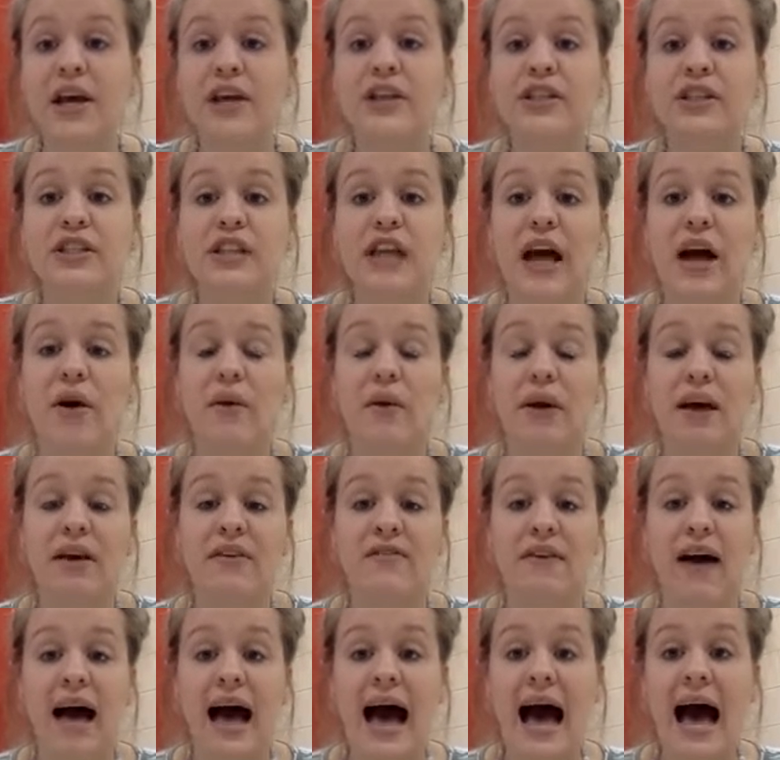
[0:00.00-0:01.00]
So
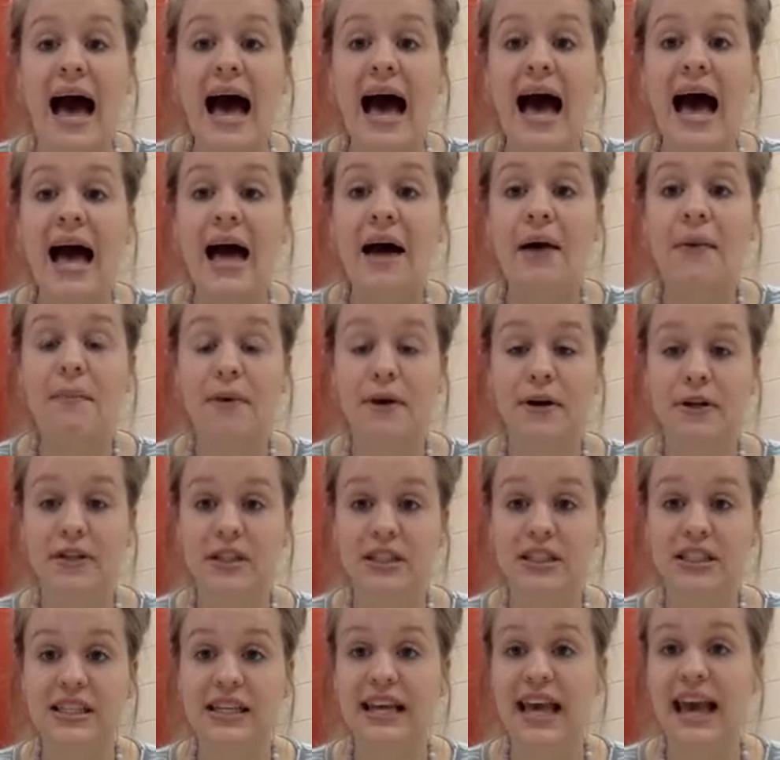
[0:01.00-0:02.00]
if I
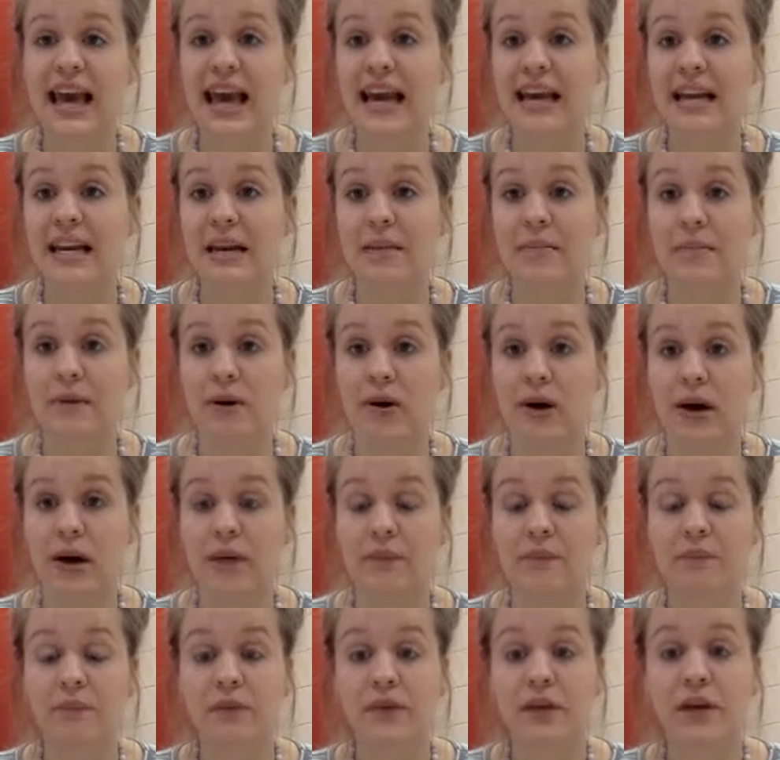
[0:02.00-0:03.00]
purchase a candy
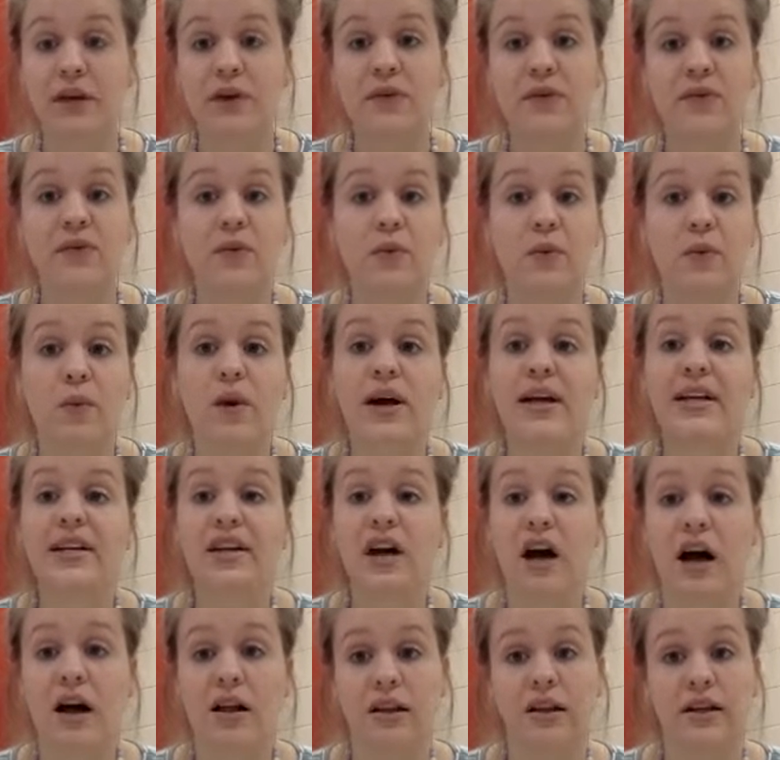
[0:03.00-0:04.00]
bar for
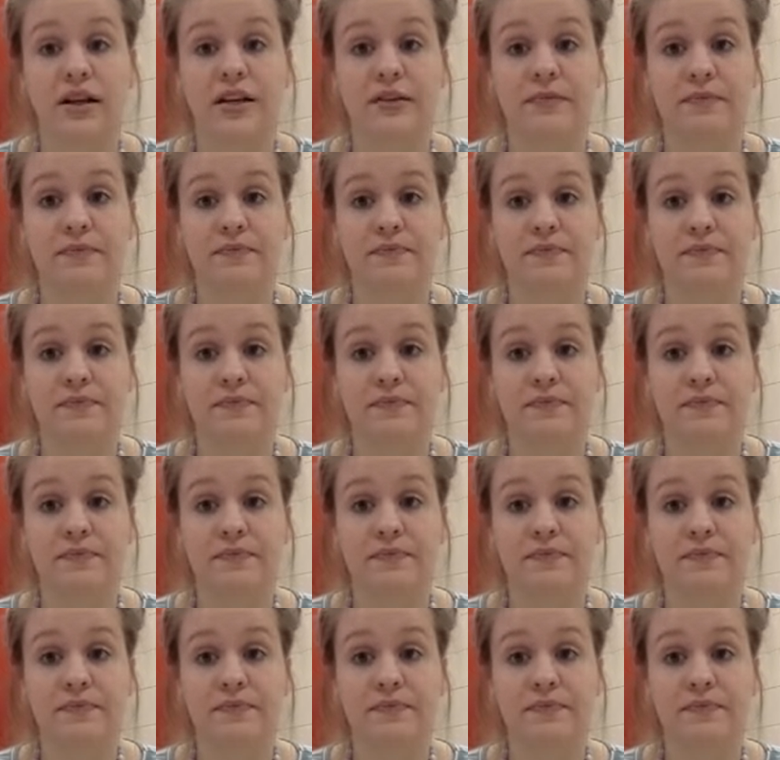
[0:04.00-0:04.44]
$1